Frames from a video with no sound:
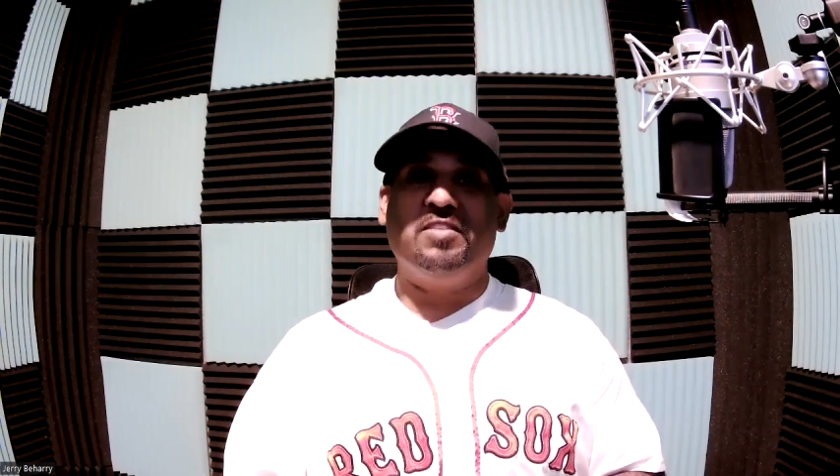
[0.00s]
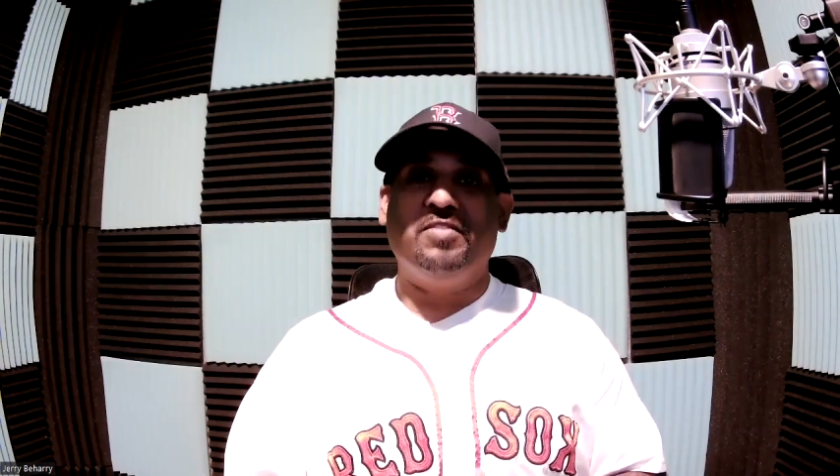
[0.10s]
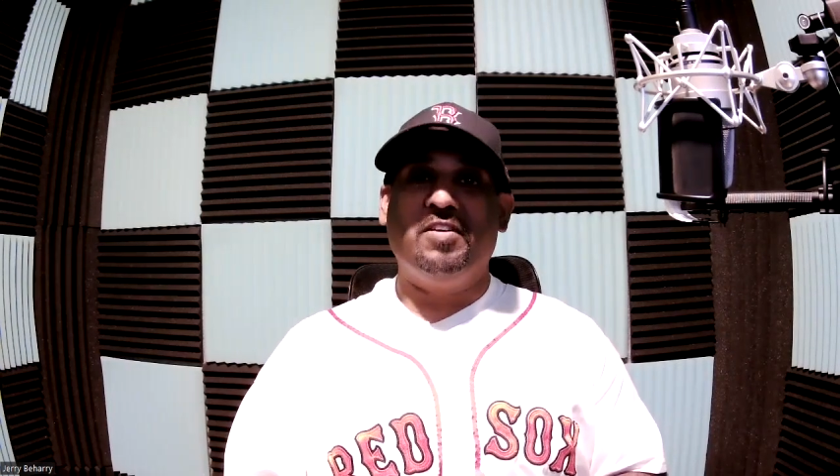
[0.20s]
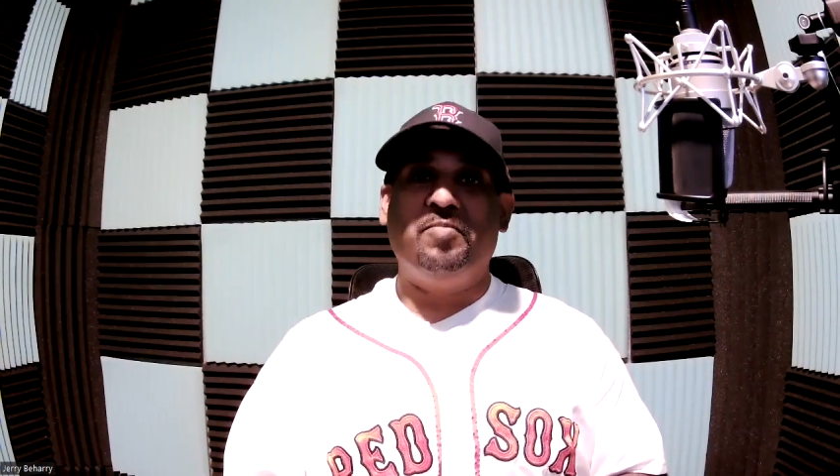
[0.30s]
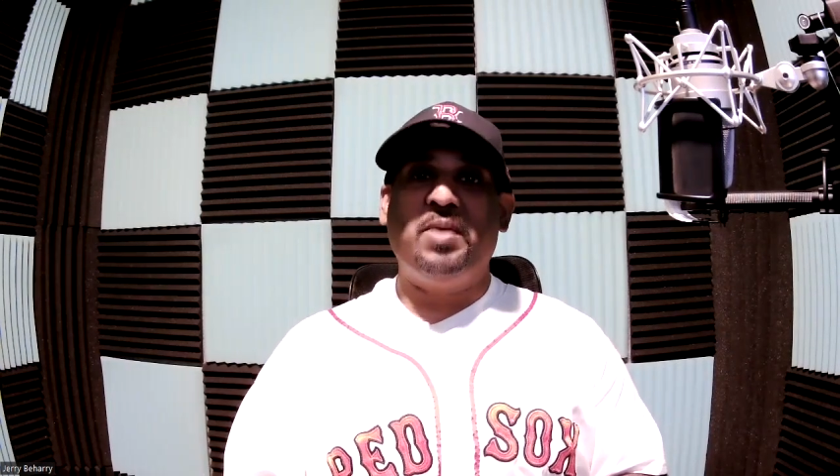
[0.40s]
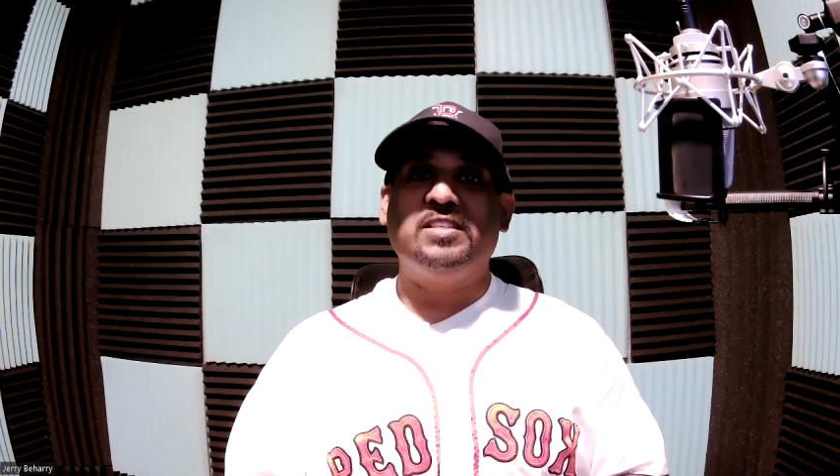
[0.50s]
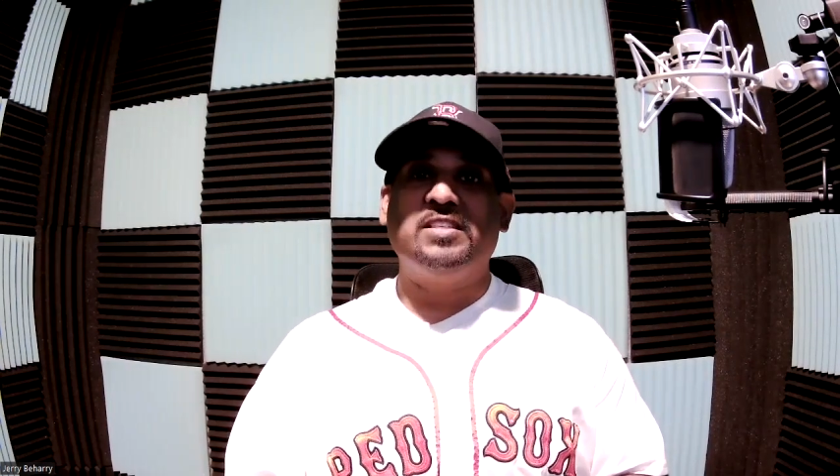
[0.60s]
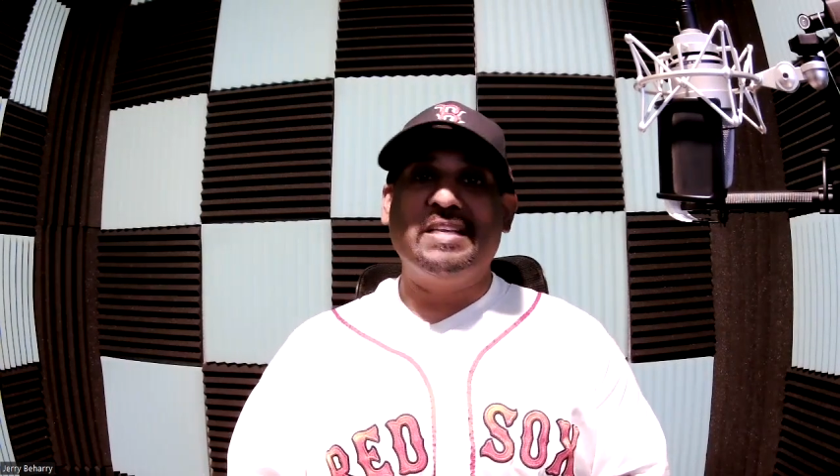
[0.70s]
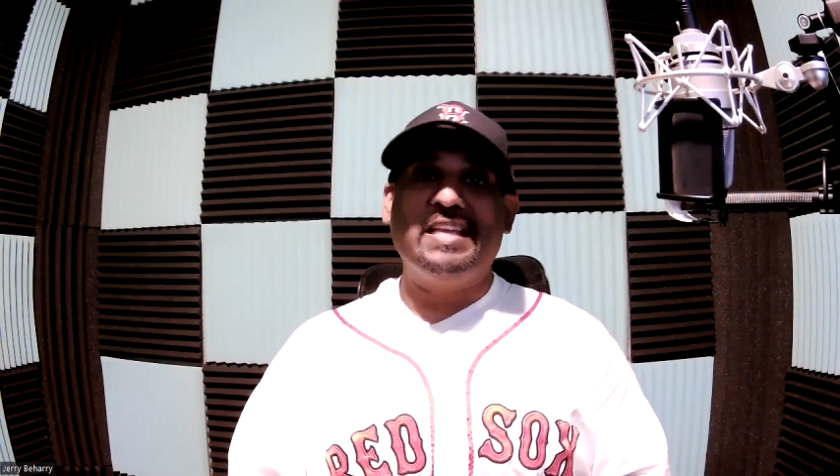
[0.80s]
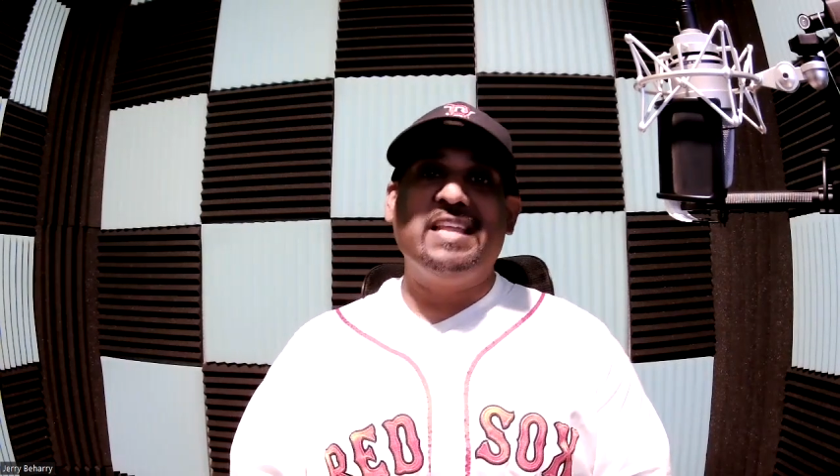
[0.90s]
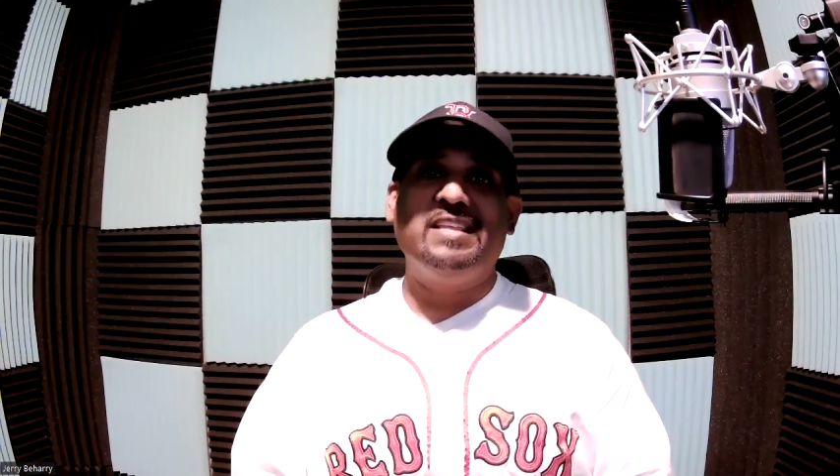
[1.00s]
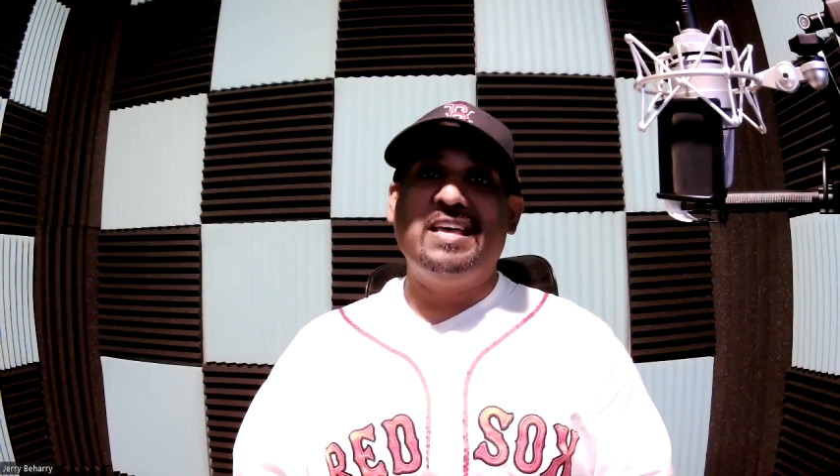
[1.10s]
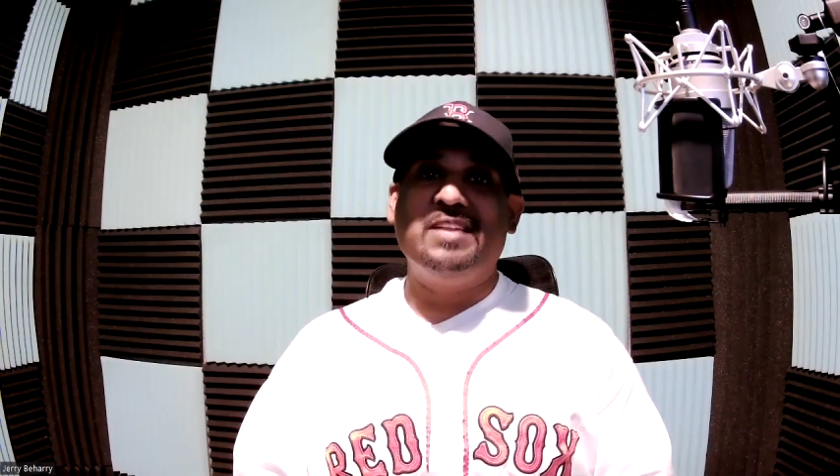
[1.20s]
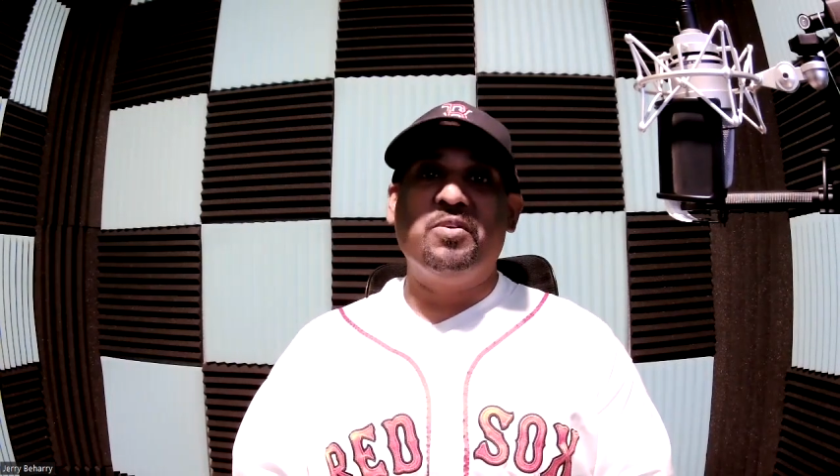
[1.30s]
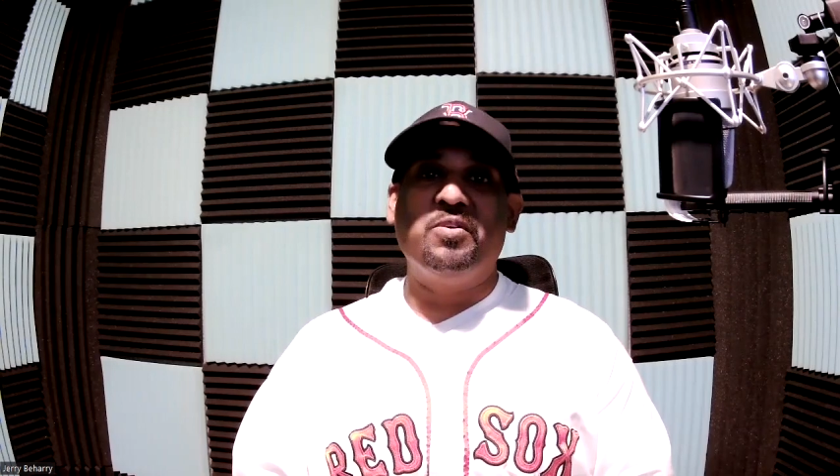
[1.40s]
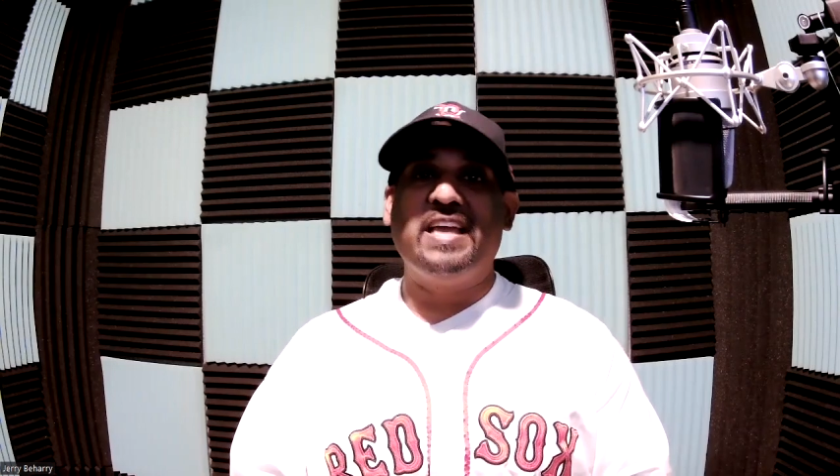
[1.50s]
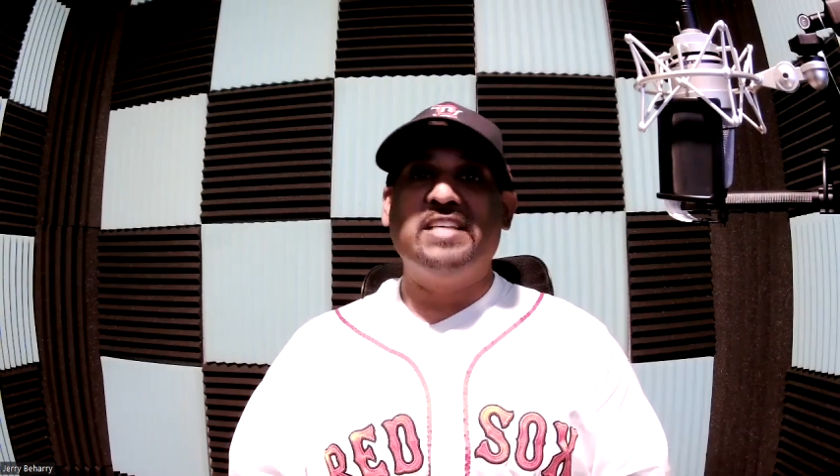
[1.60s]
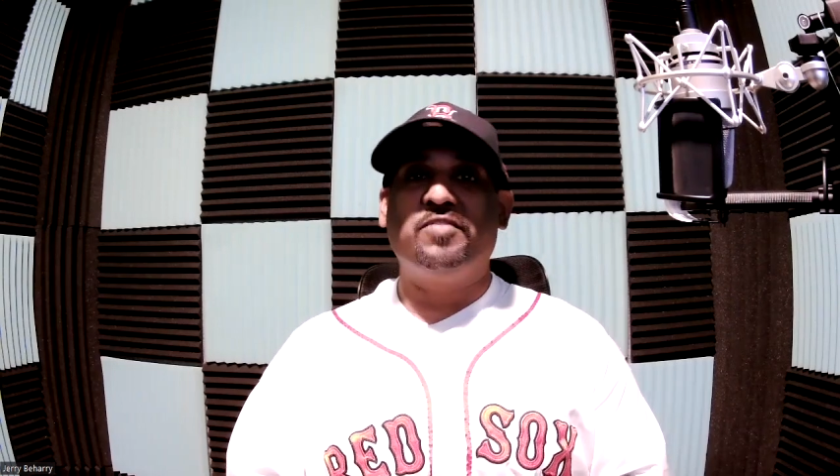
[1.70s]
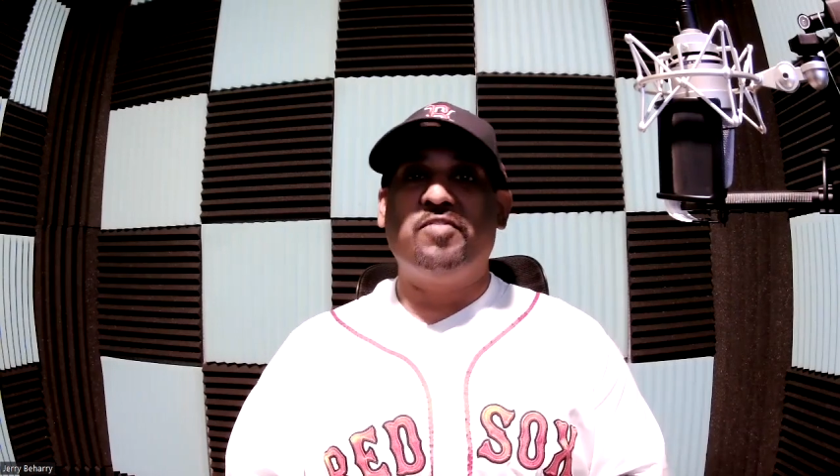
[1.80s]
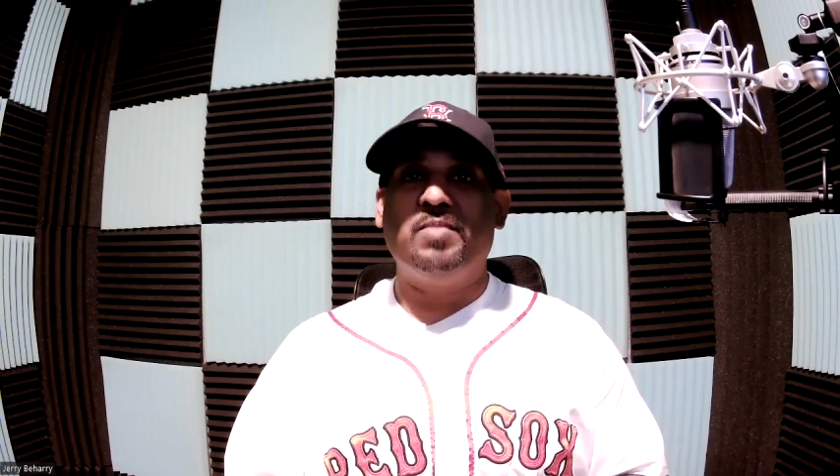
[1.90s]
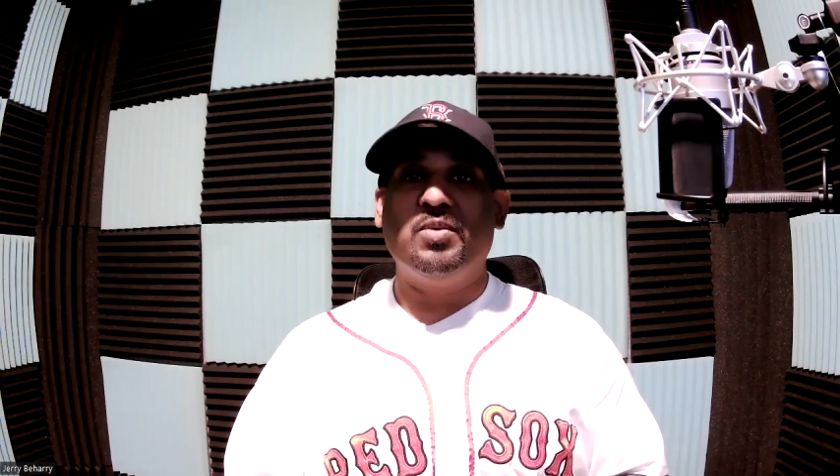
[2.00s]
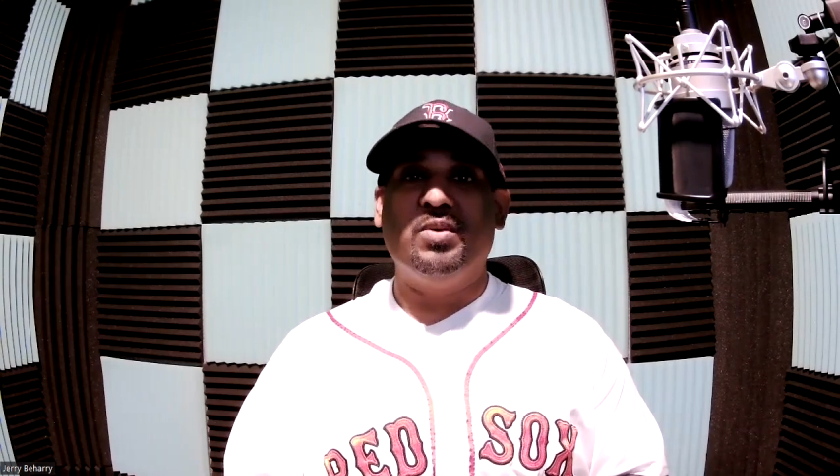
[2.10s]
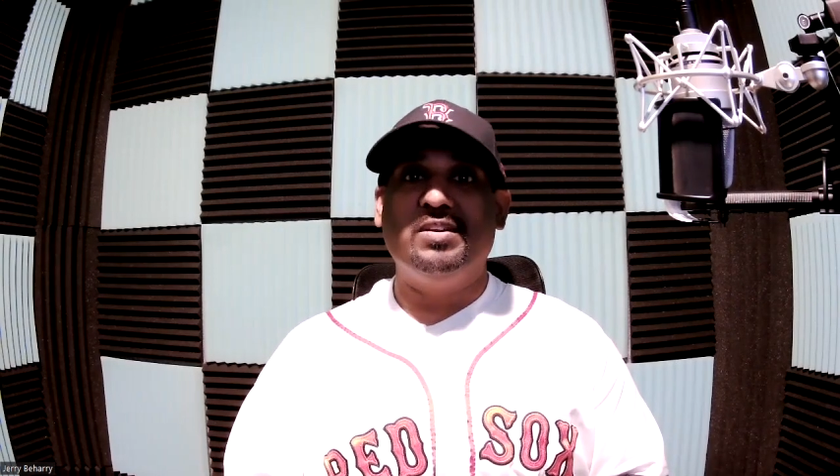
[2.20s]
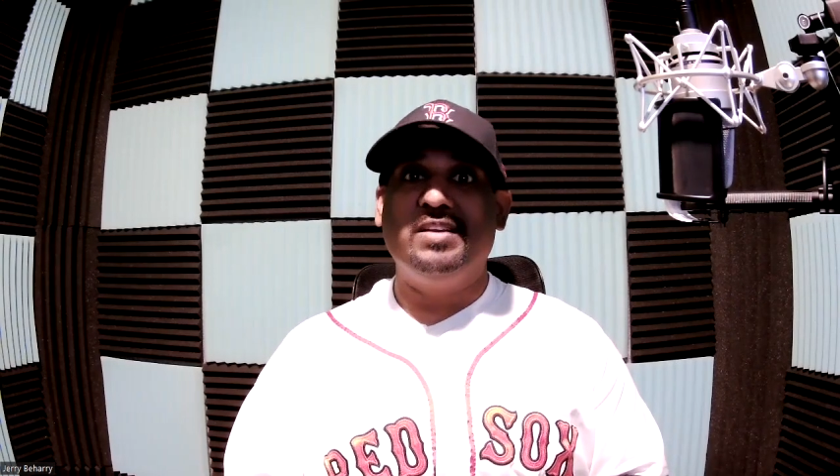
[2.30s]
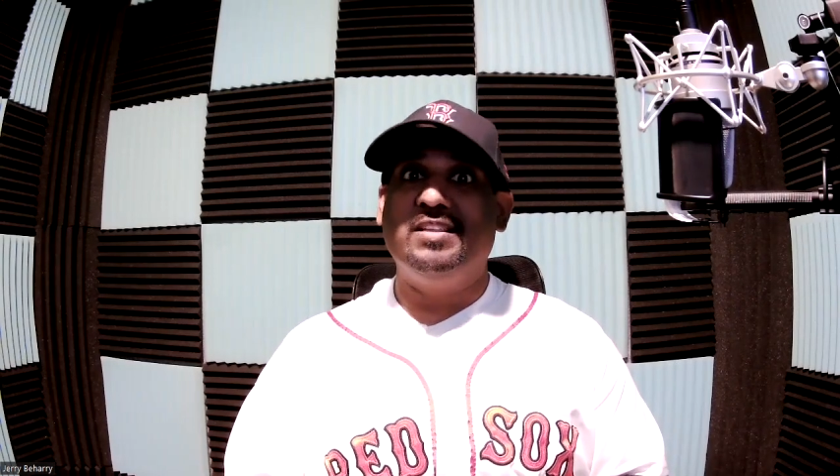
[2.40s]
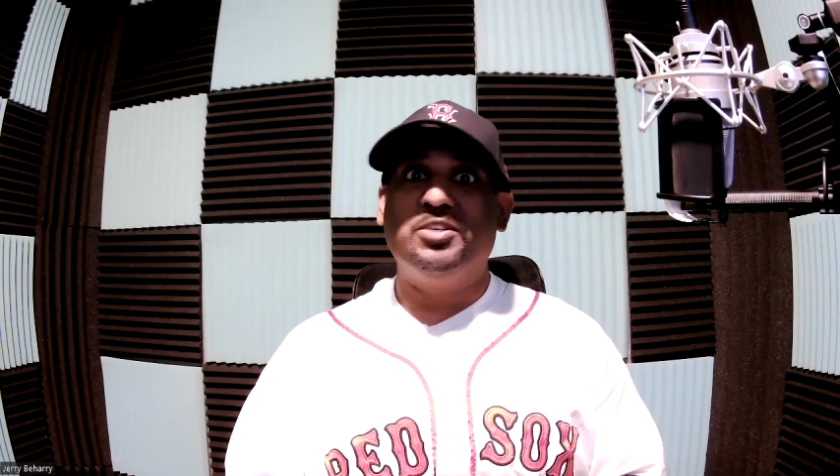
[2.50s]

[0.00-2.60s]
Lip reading: of possibly getting that notification from me one day